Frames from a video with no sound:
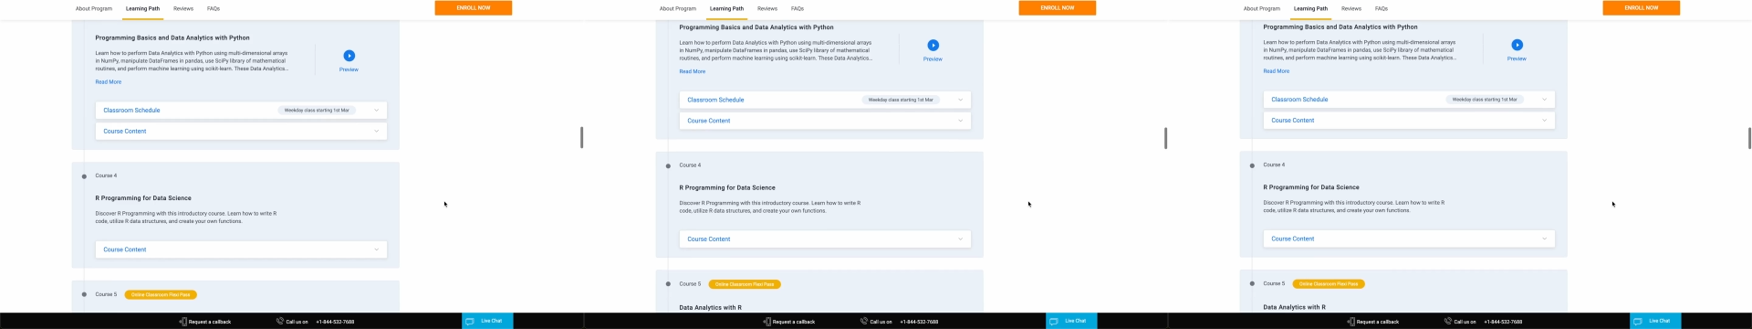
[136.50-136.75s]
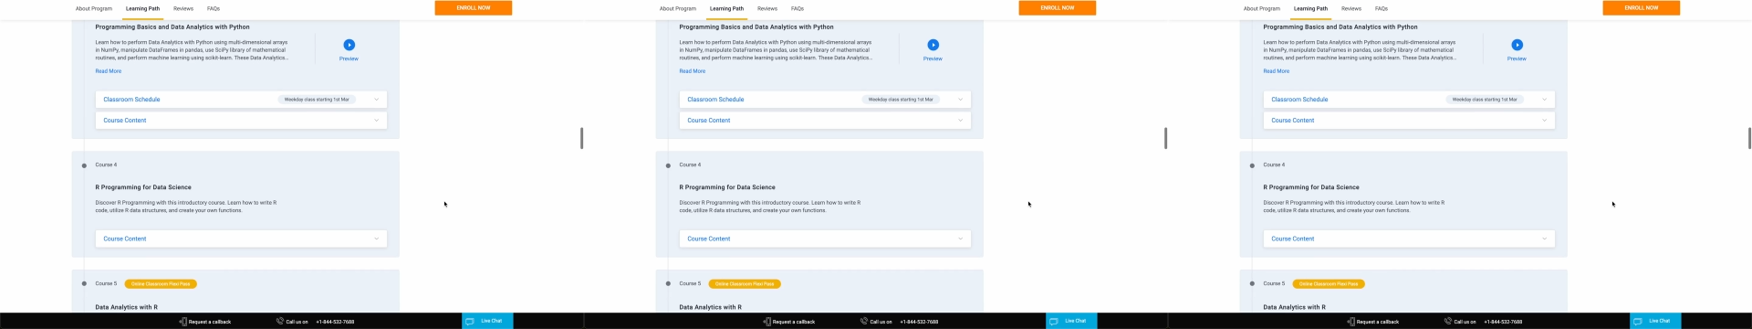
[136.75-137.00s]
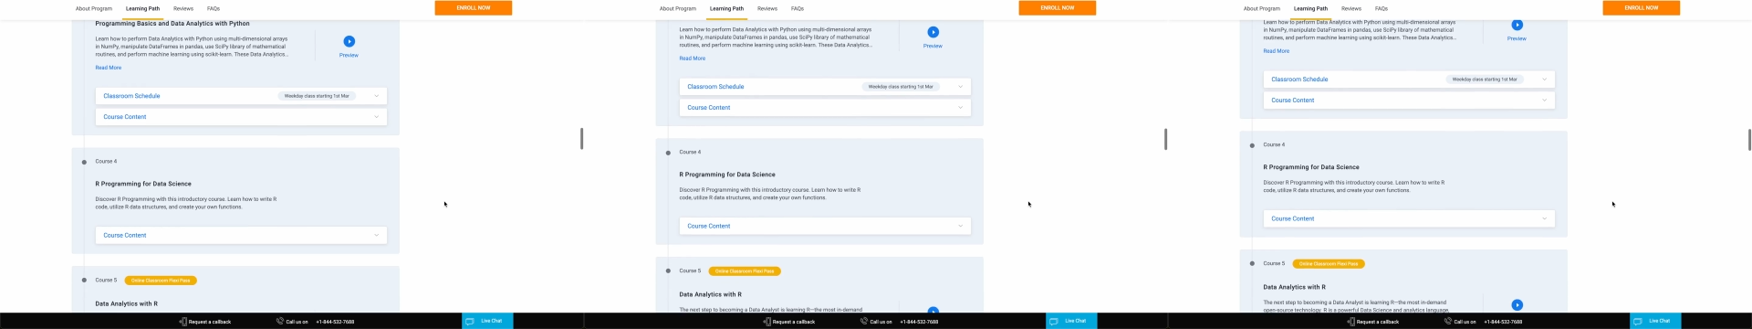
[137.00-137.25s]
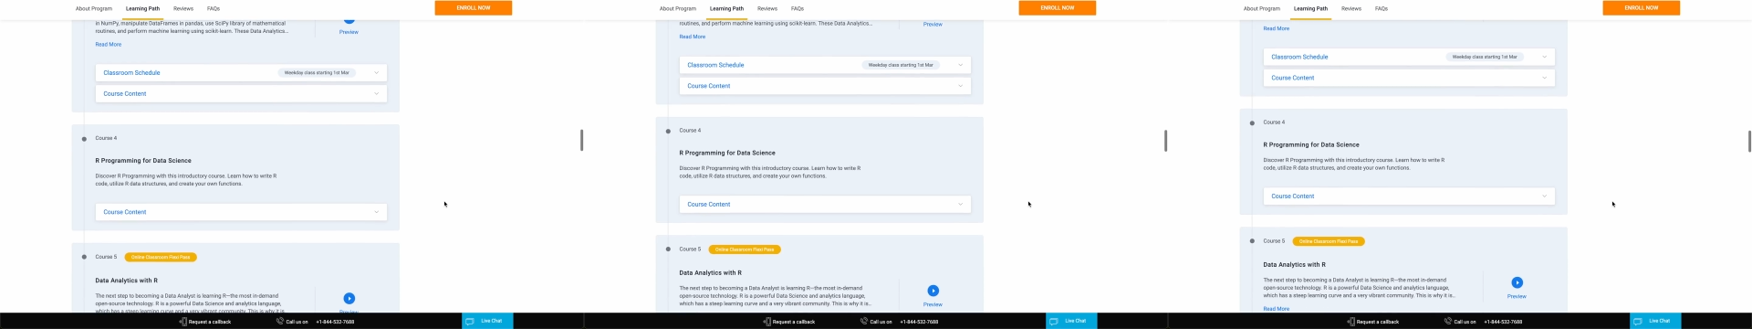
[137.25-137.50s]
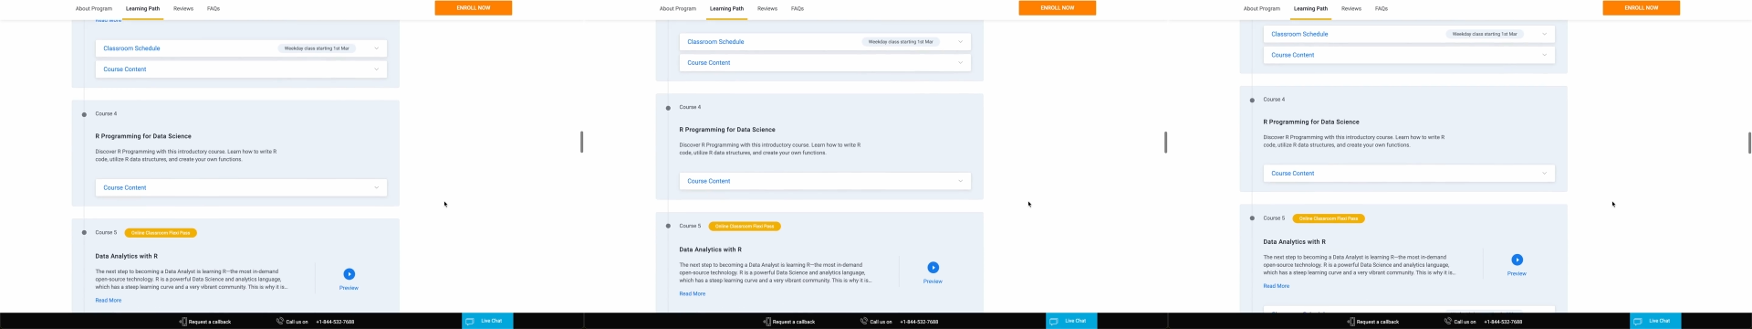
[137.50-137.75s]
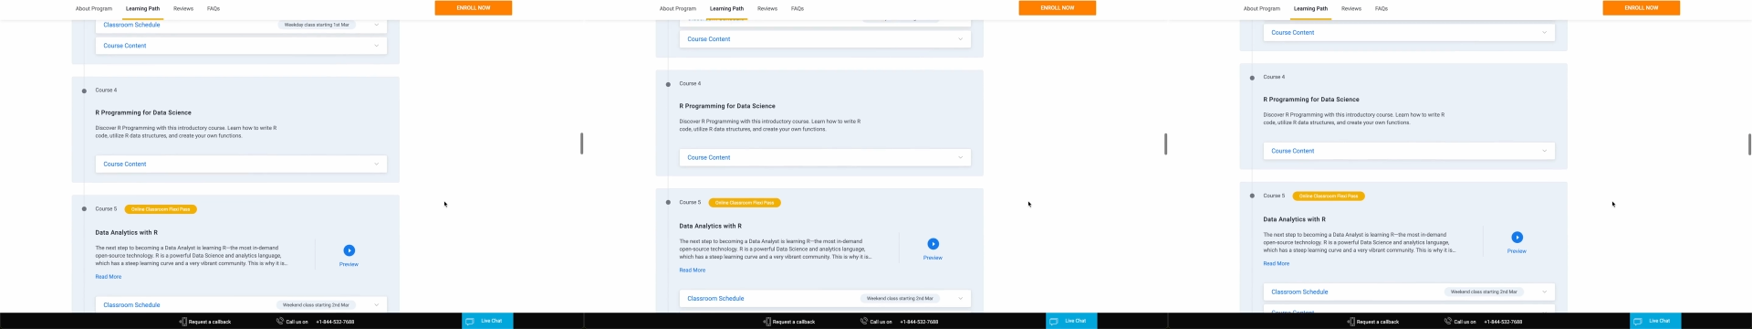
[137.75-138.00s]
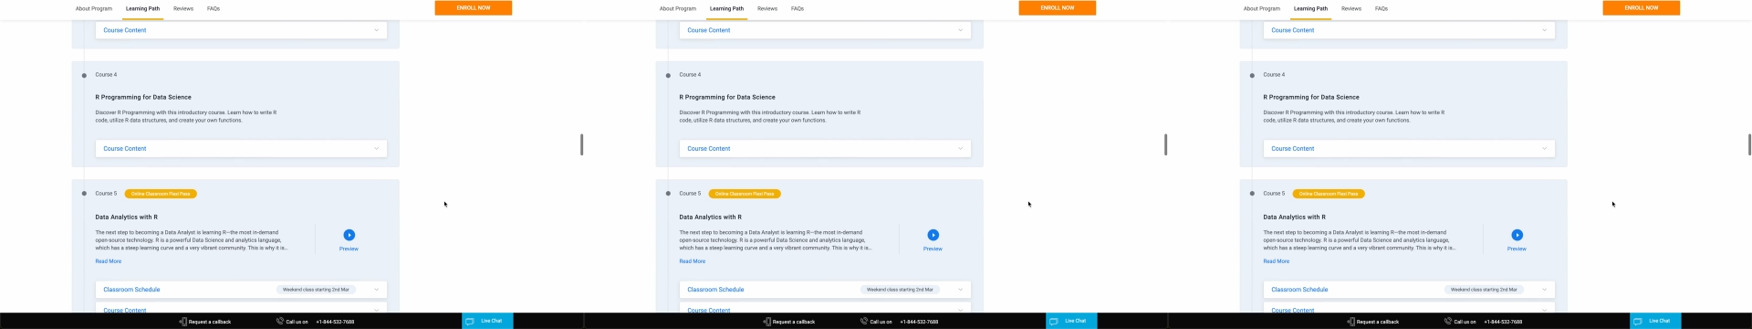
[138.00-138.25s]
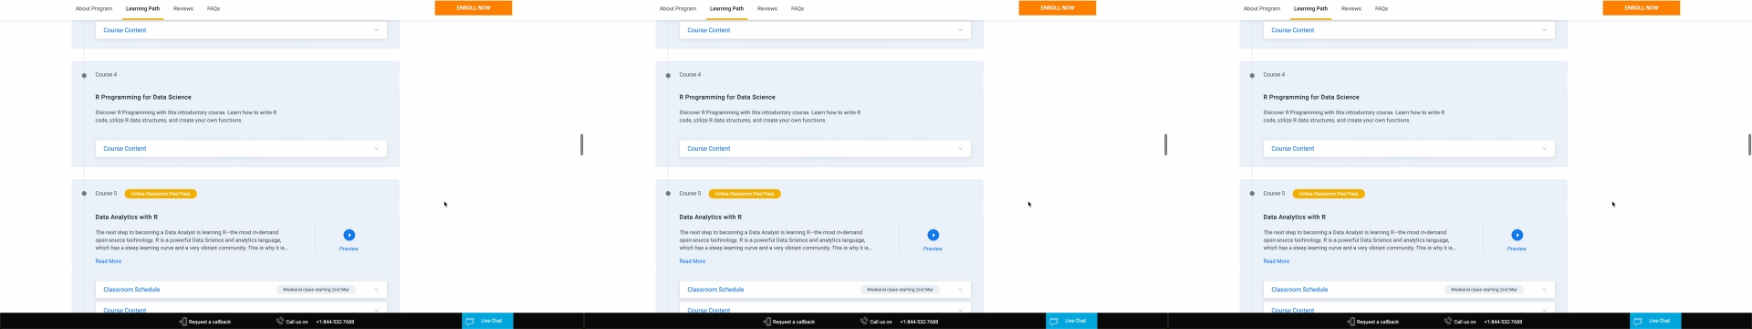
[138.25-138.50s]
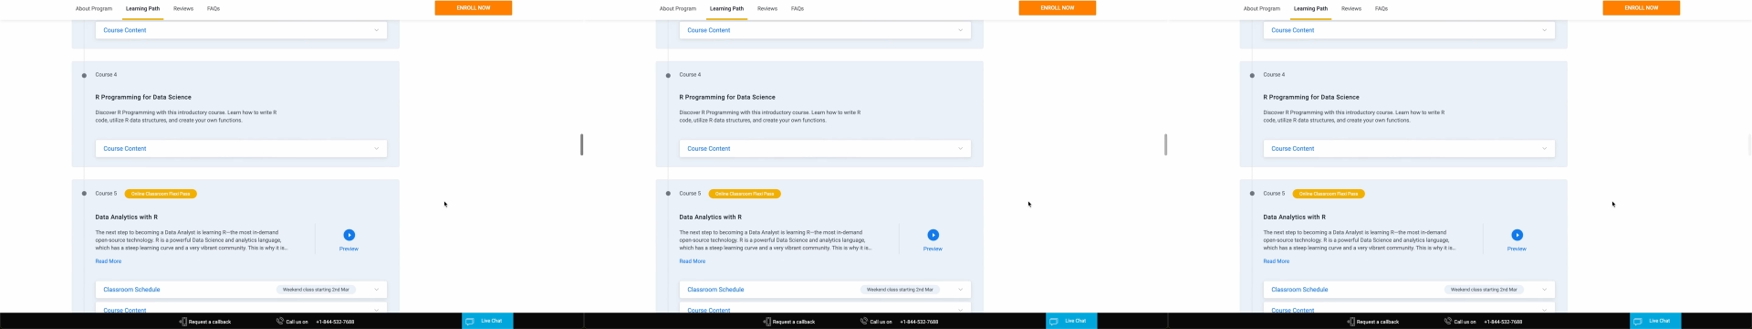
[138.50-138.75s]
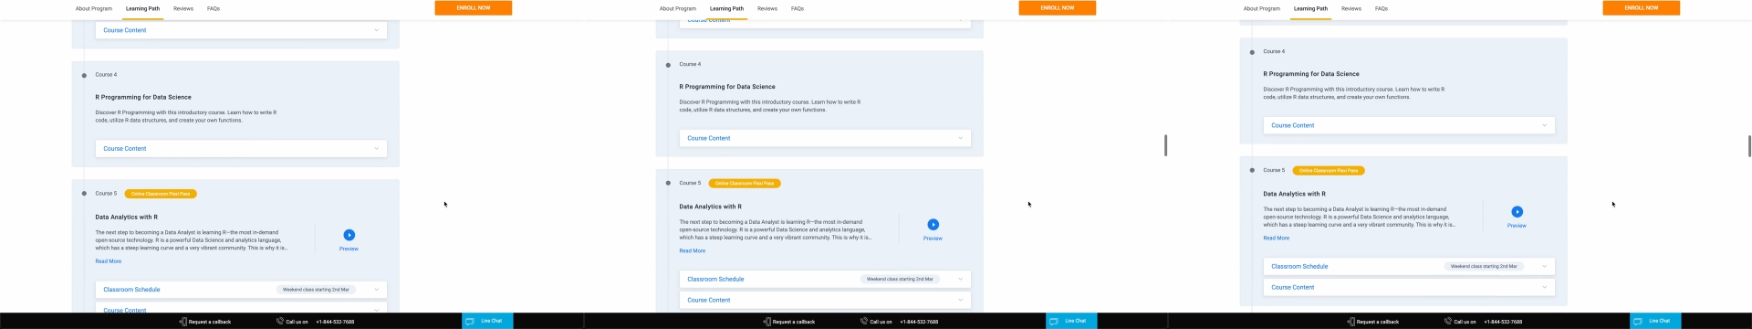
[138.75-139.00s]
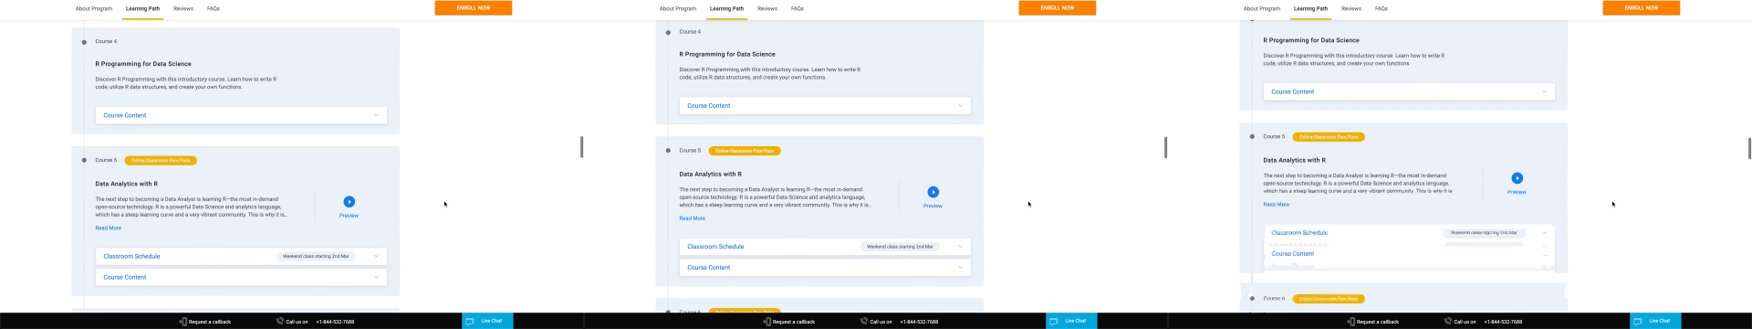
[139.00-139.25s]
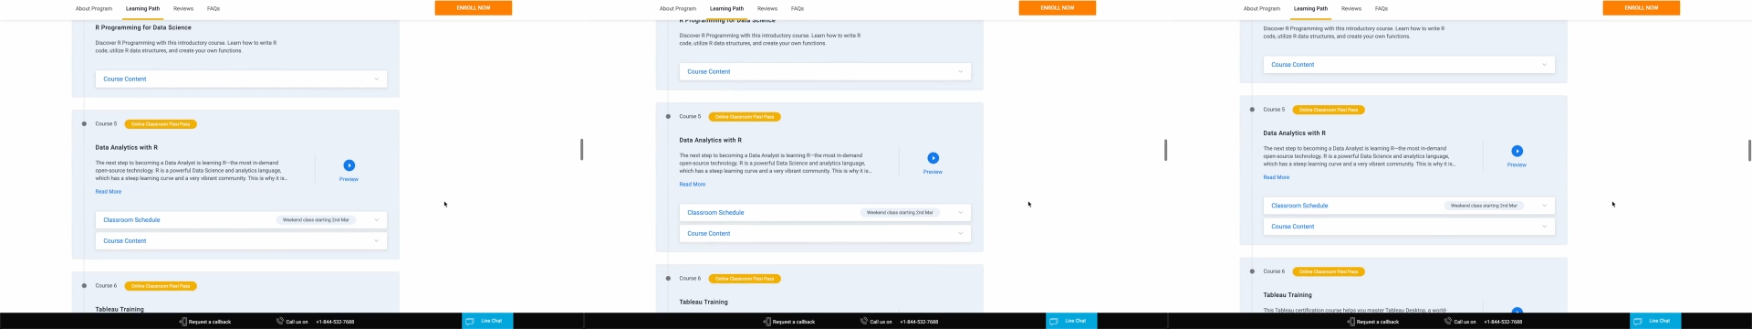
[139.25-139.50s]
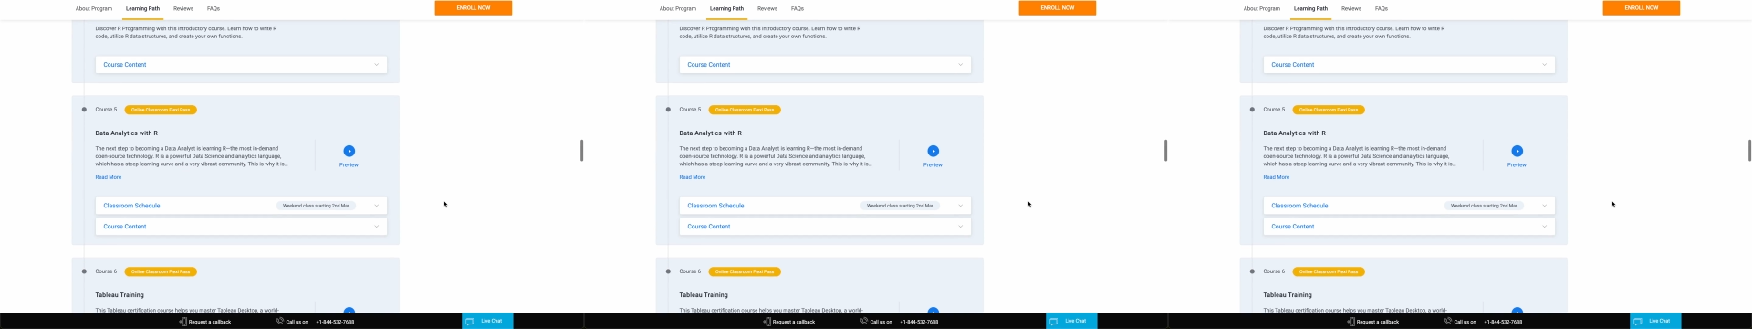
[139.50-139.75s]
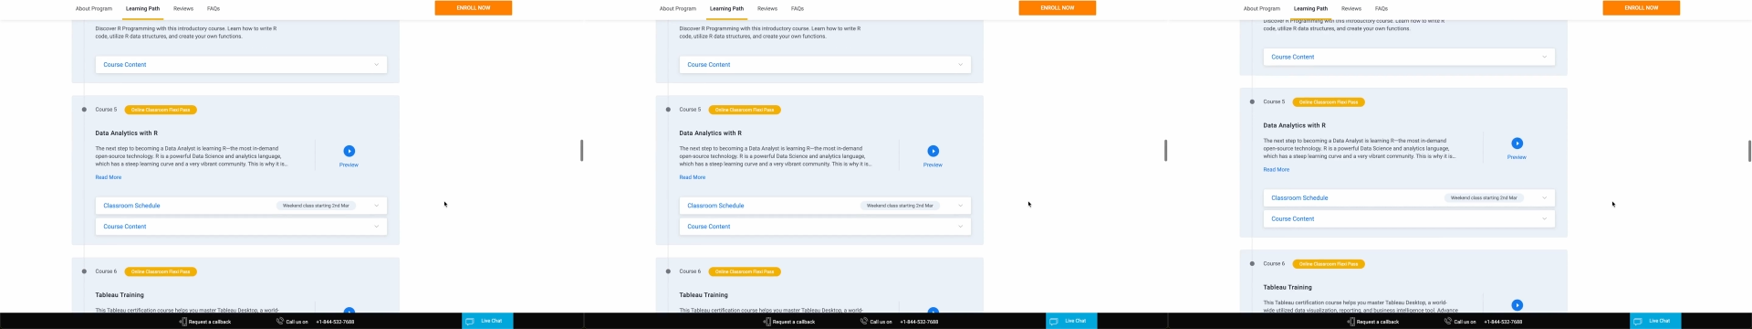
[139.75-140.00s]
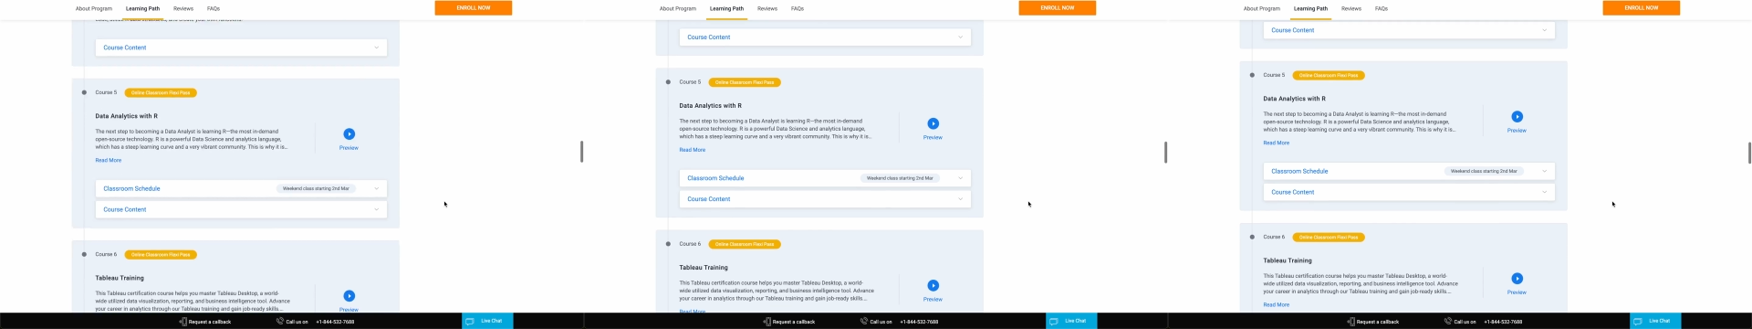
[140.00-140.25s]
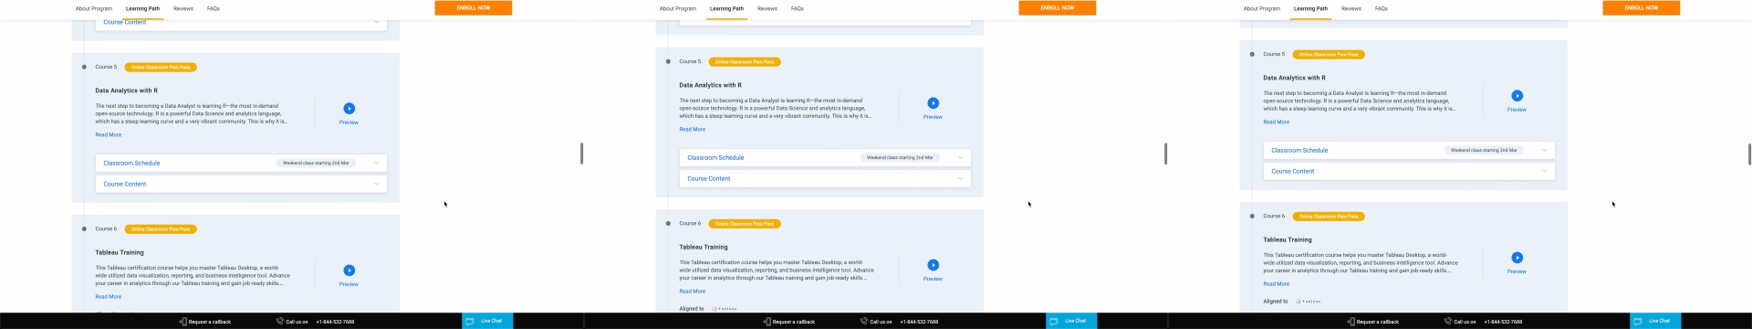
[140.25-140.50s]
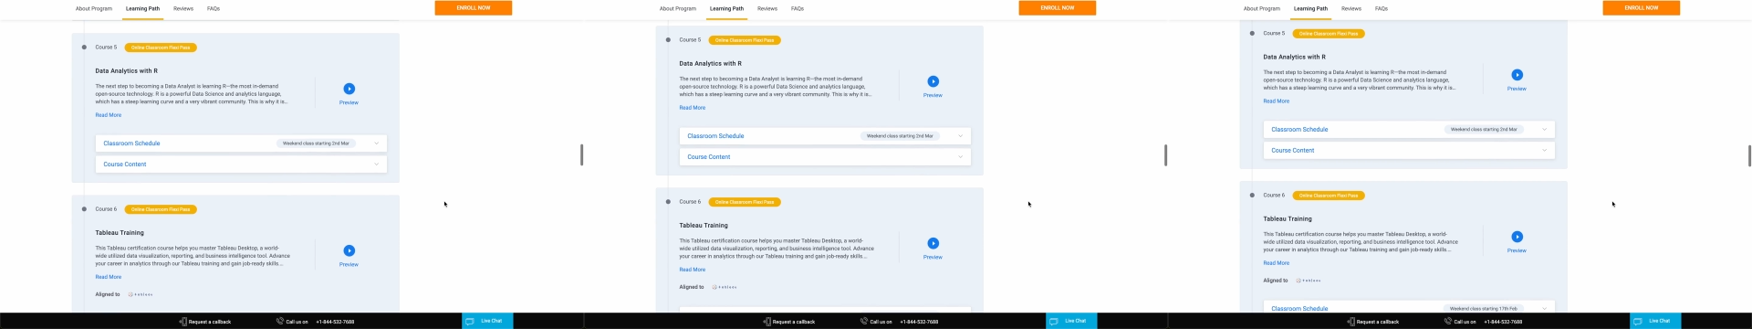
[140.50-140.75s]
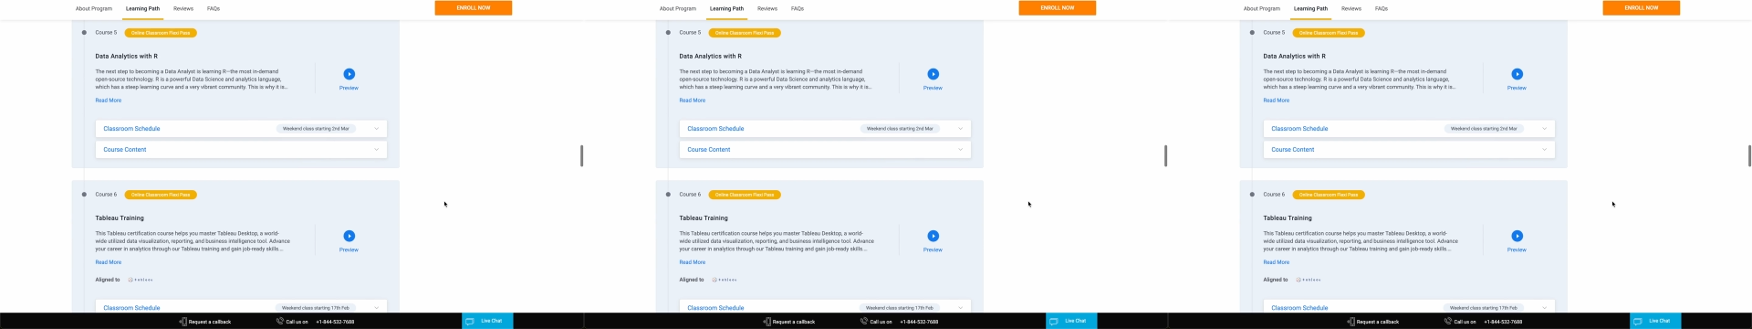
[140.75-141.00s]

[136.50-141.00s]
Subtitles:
No face is visible, so there are no lips to read.